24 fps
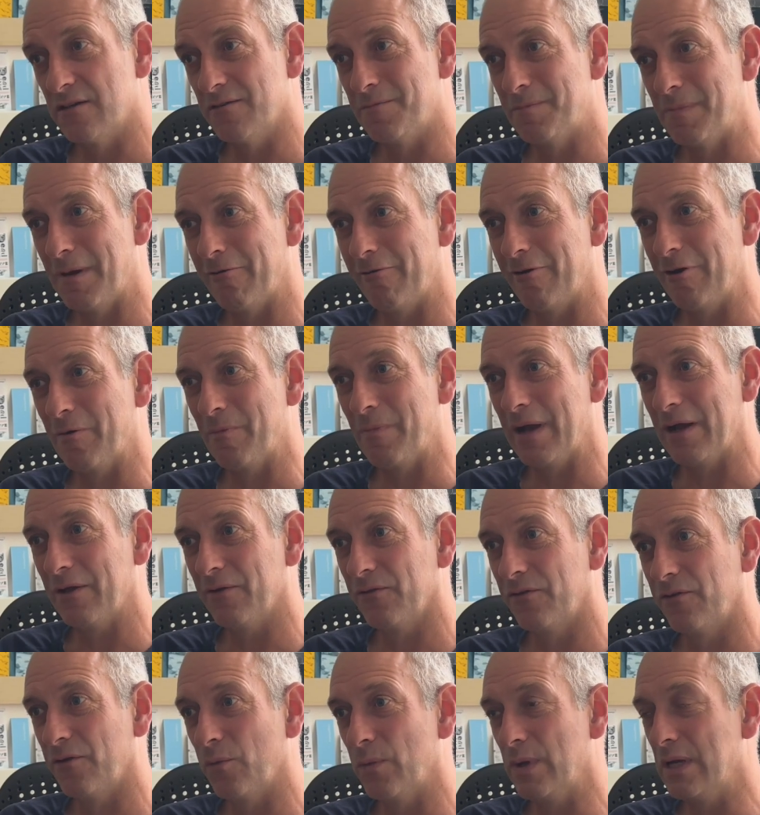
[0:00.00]
of burial
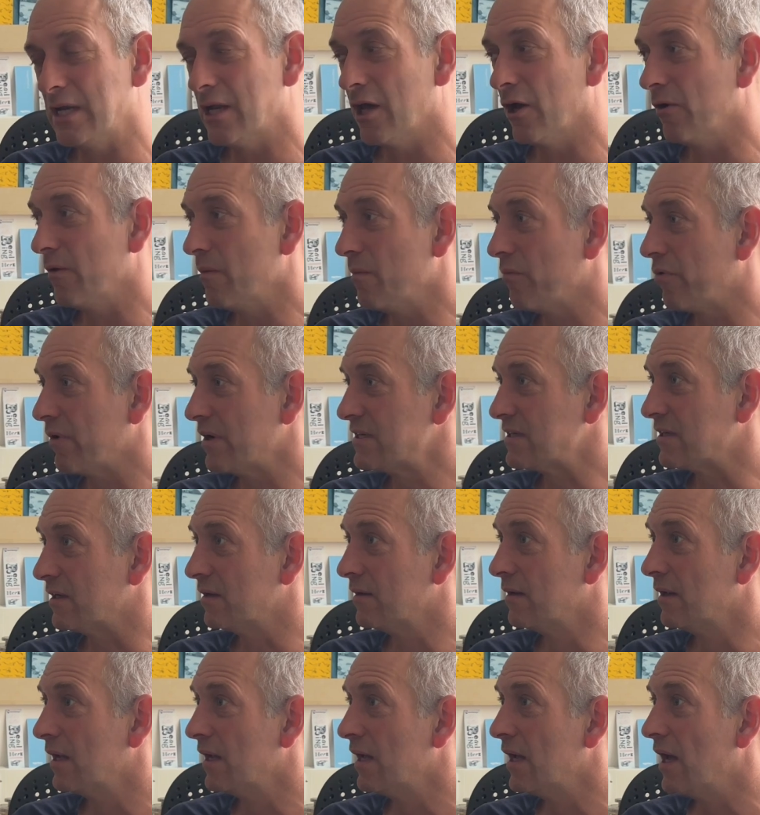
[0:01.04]
mounds that we know in
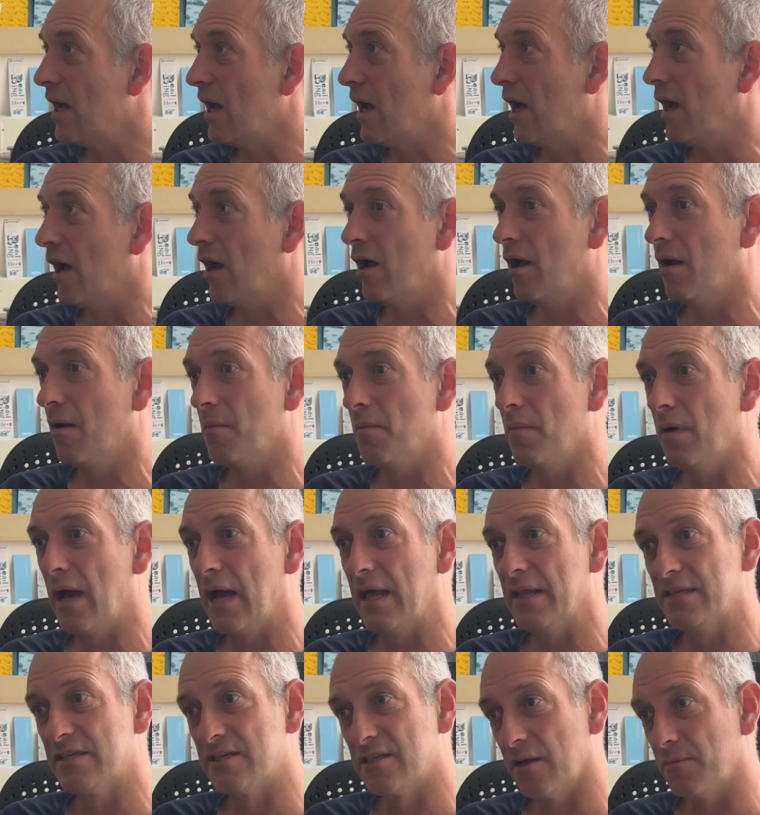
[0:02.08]
Britain,
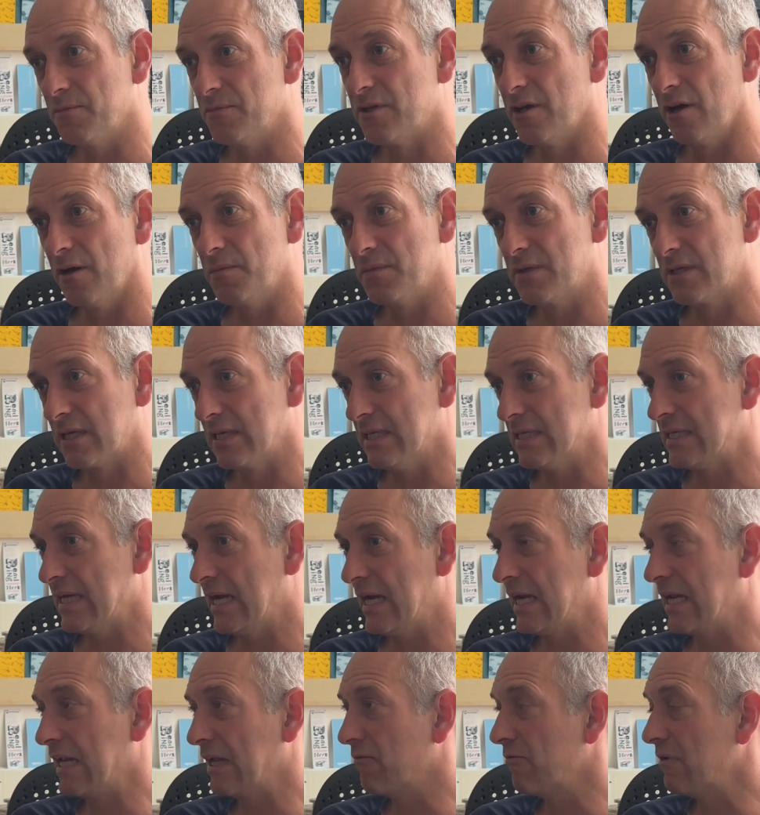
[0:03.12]
and sometimes
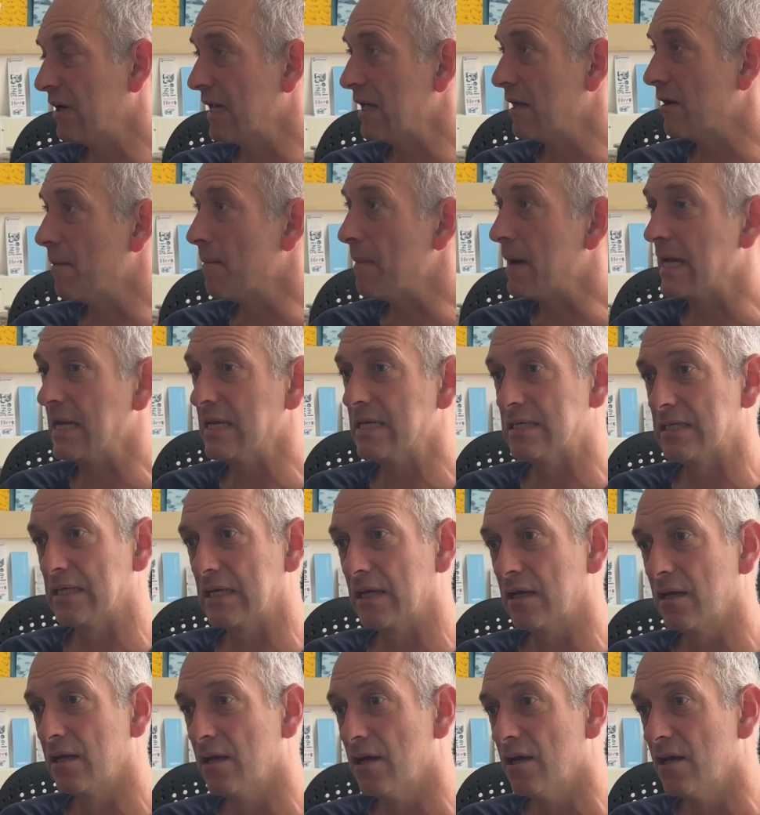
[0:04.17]
containing really
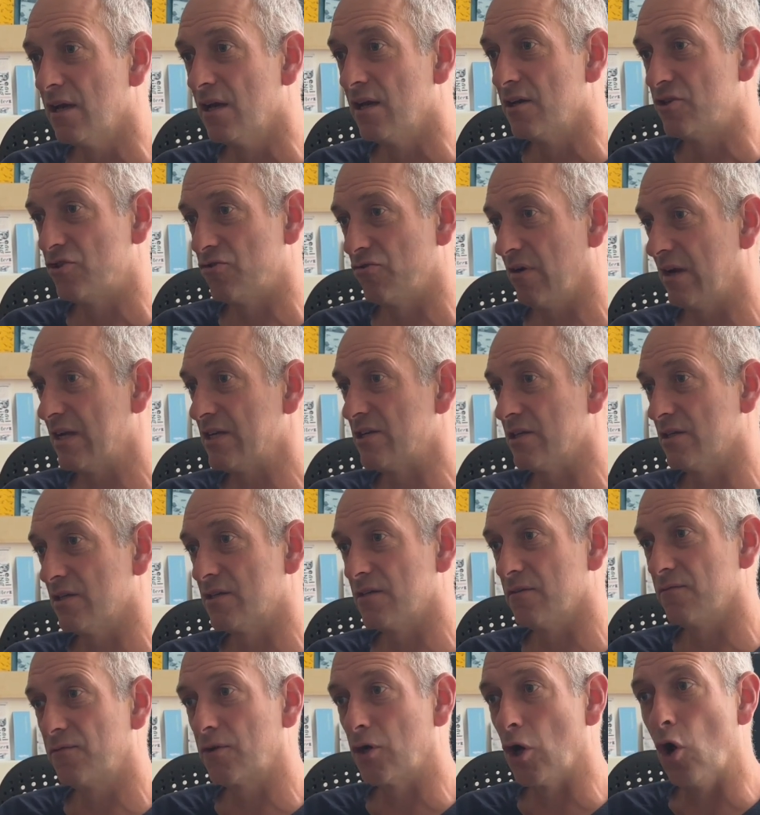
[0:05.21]
amazing
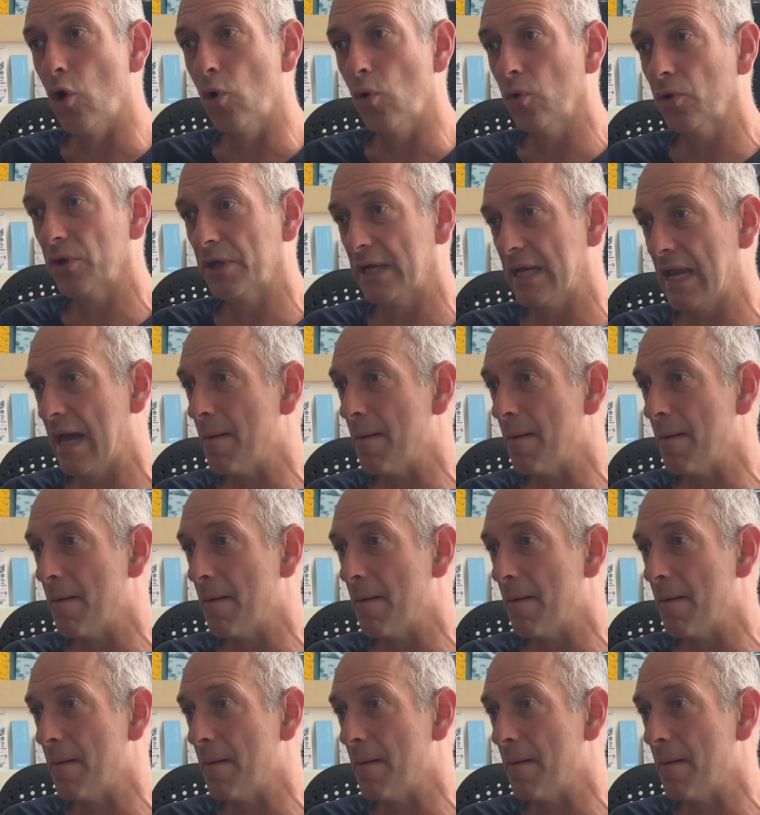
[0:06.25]
treasures of gold and